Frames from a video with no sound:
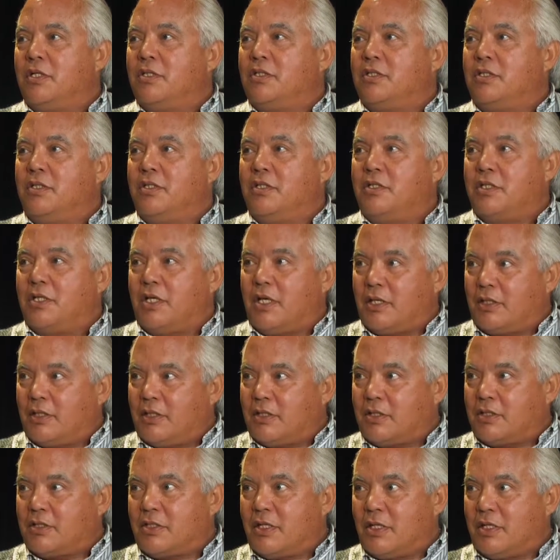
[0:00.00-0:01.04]
teach
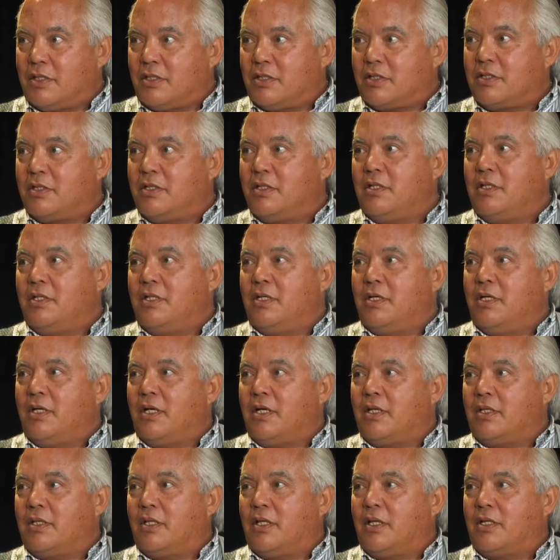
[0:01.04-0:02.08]
ethnic studies
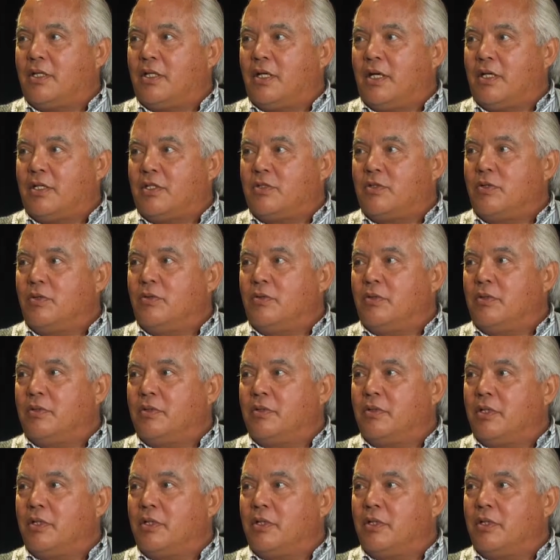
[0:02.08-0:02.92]
at high school